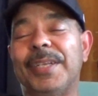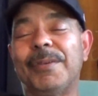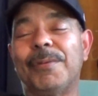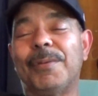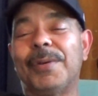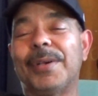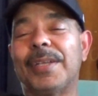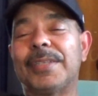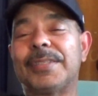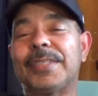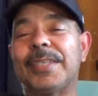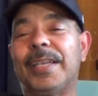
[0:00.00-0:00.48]
It
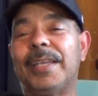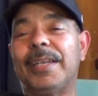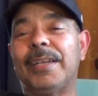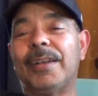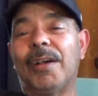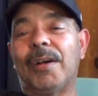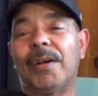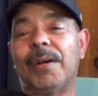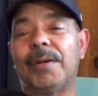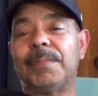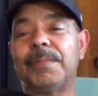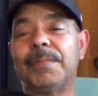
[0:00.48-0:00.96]
wasn't,
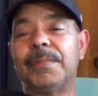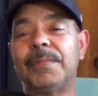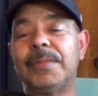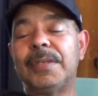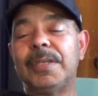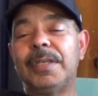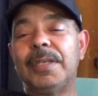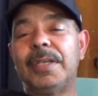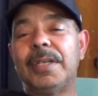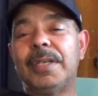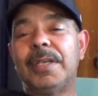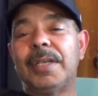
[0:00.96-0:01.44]

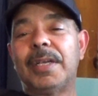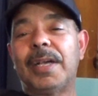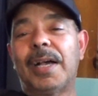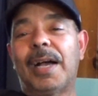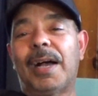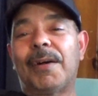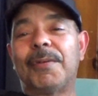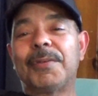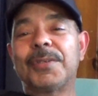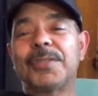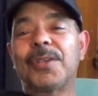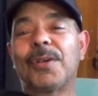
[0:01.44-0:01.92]

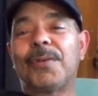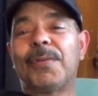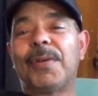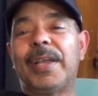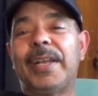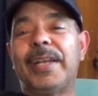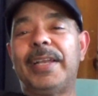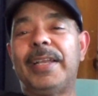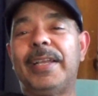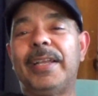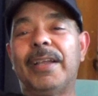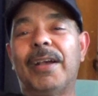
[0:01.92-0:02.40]
I was
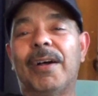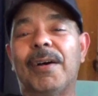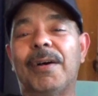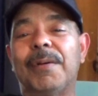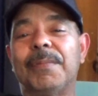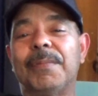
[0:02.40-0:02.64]
already